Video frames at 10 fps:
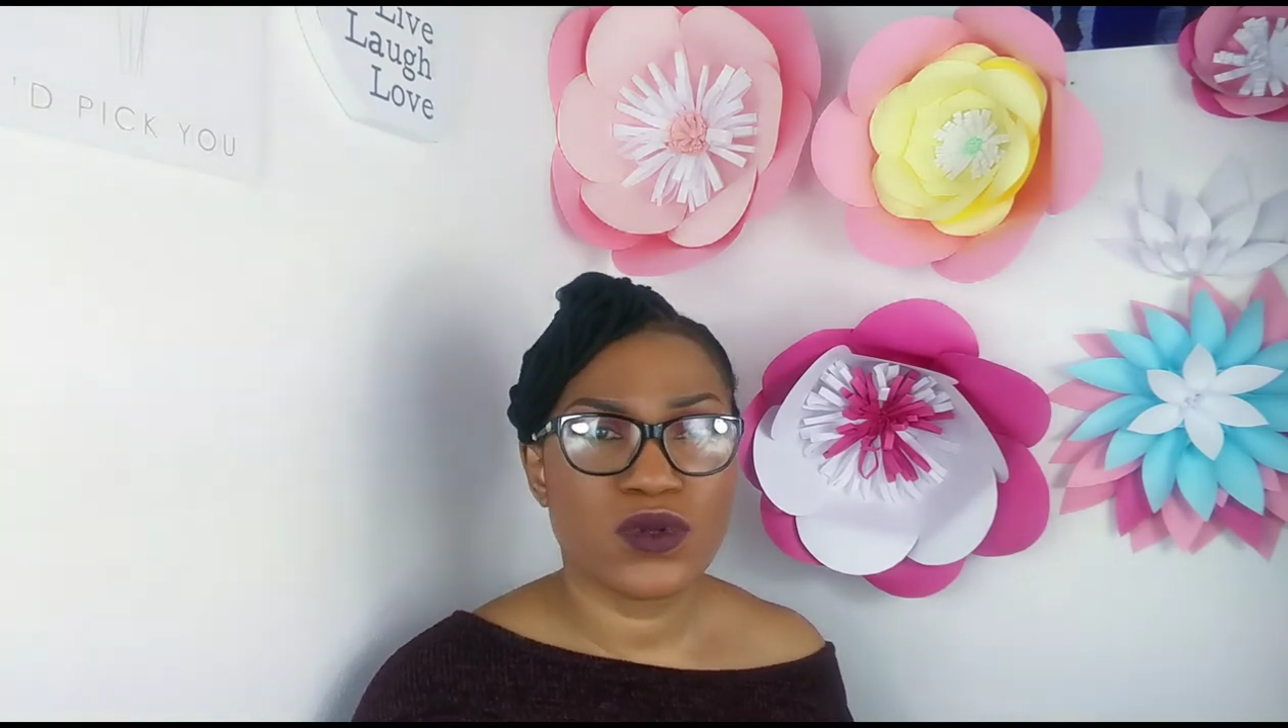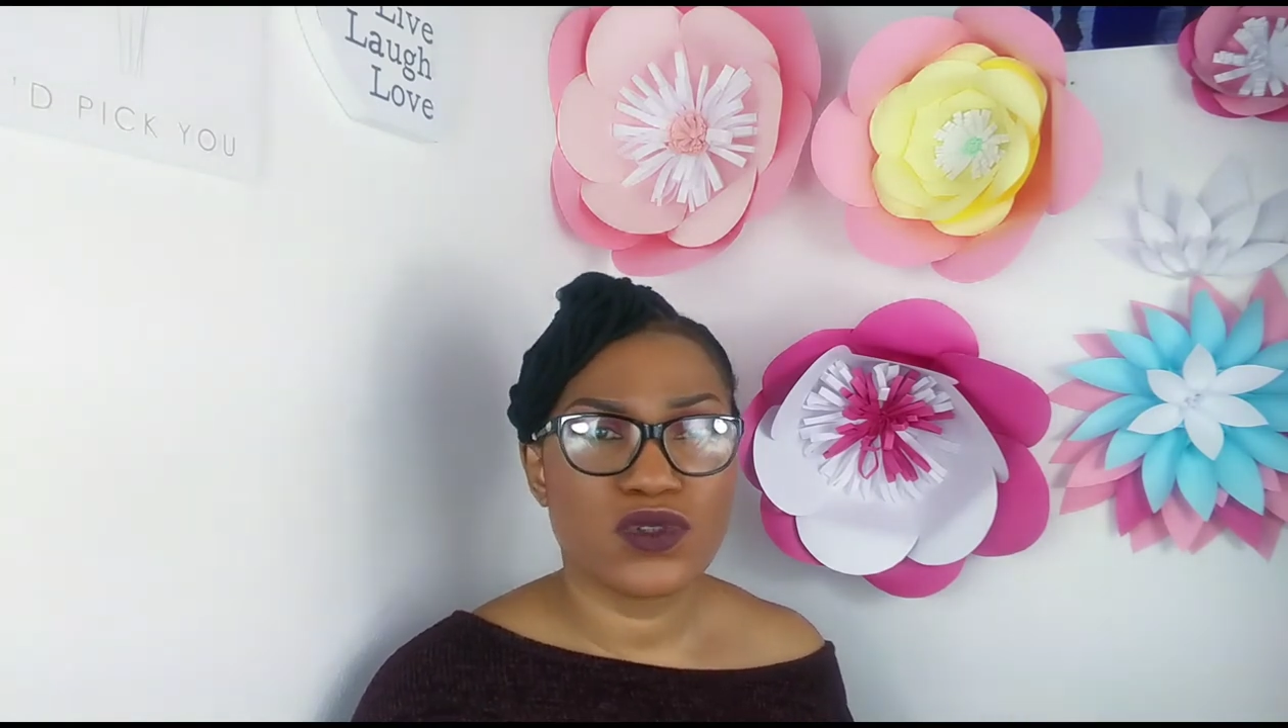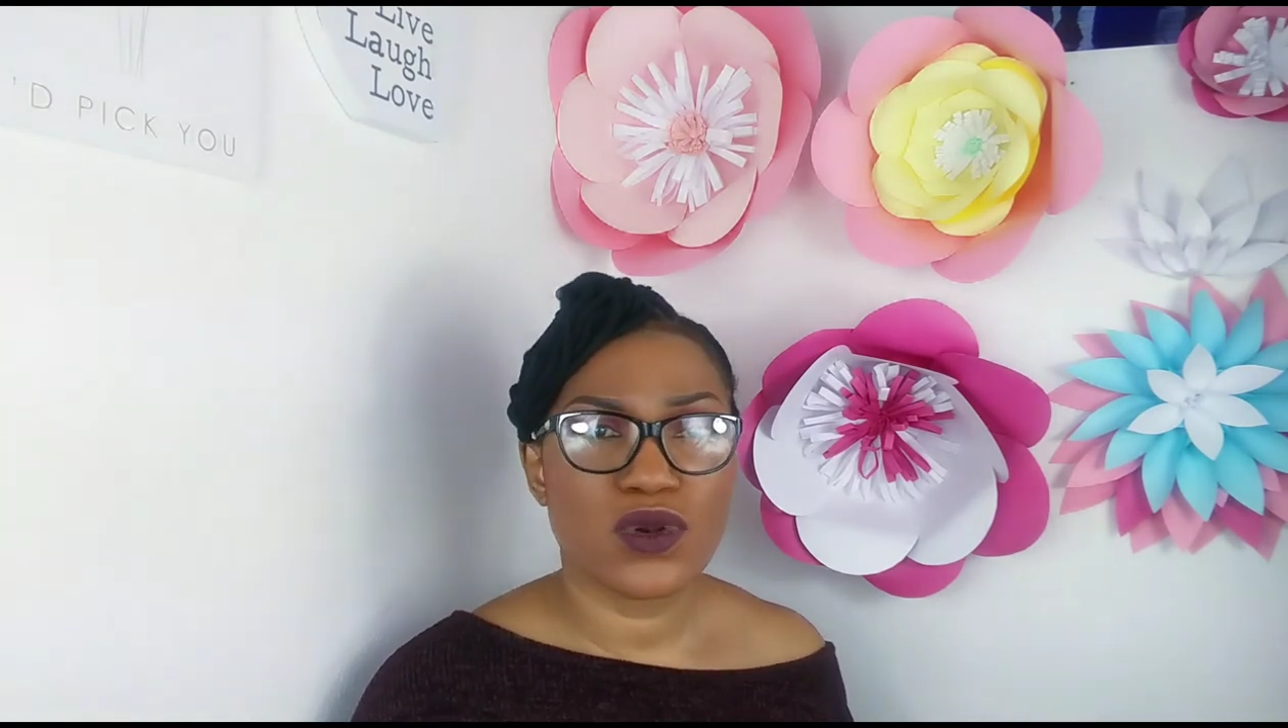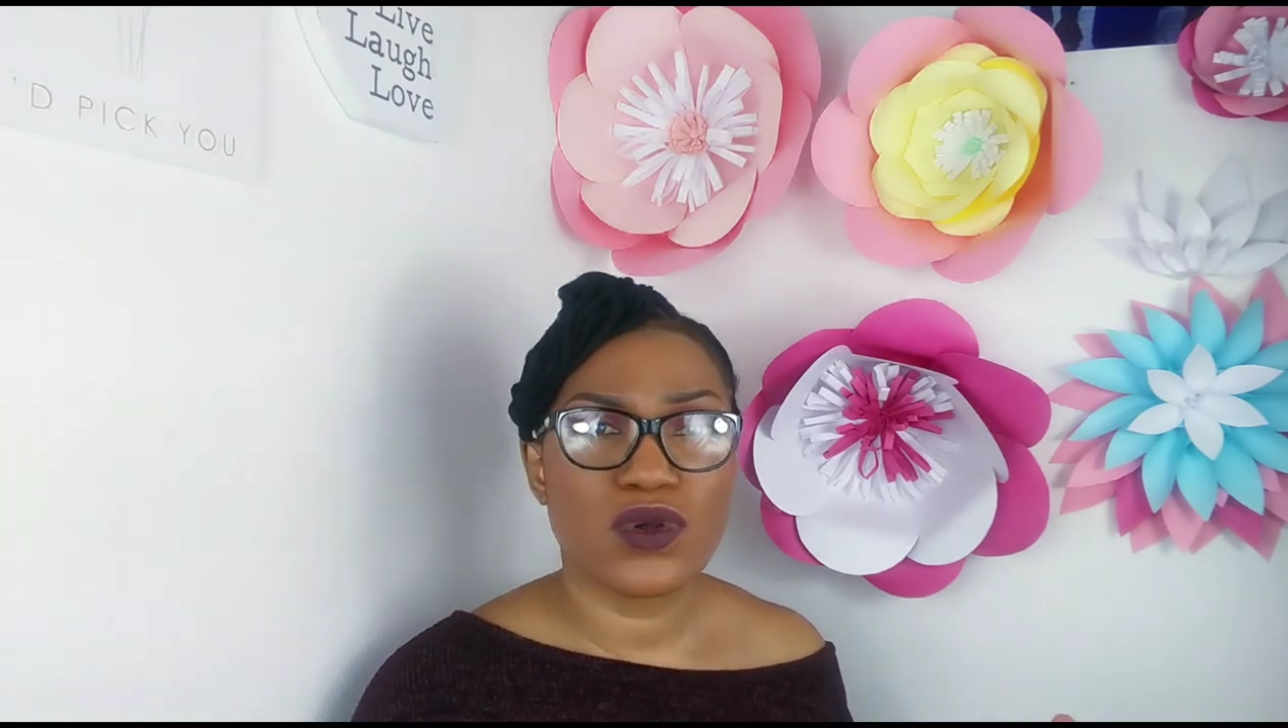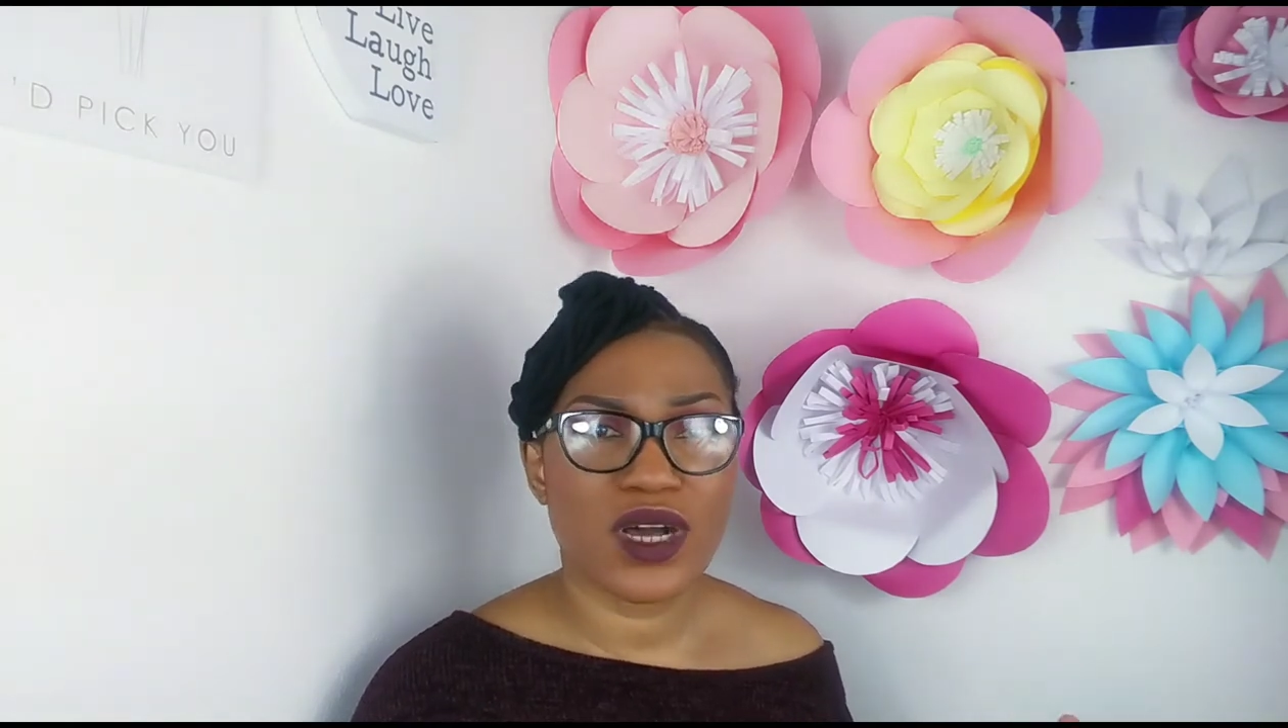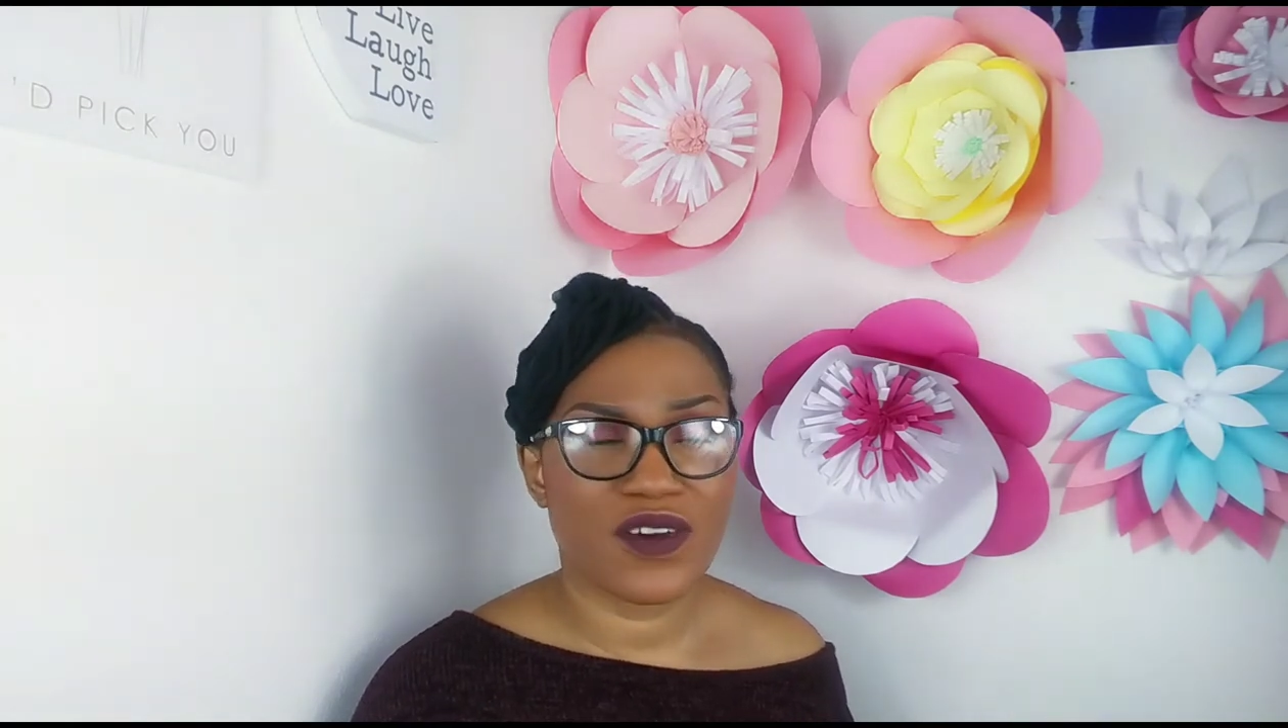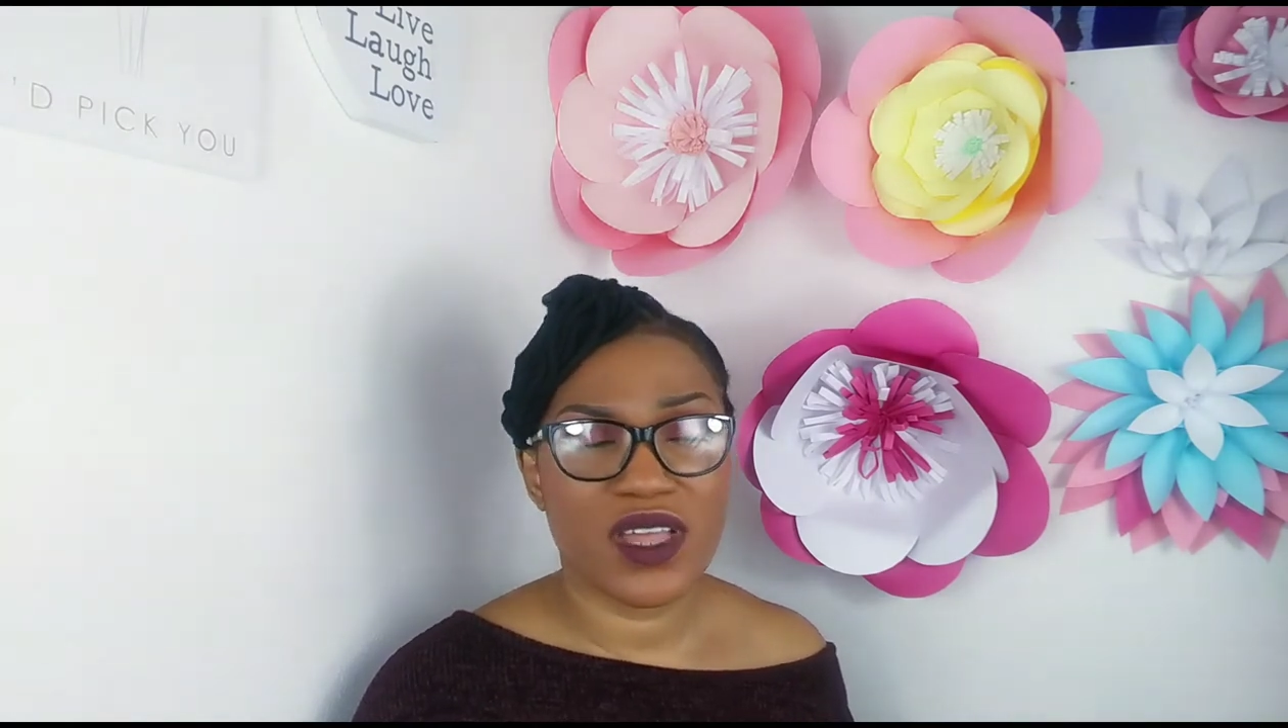want to look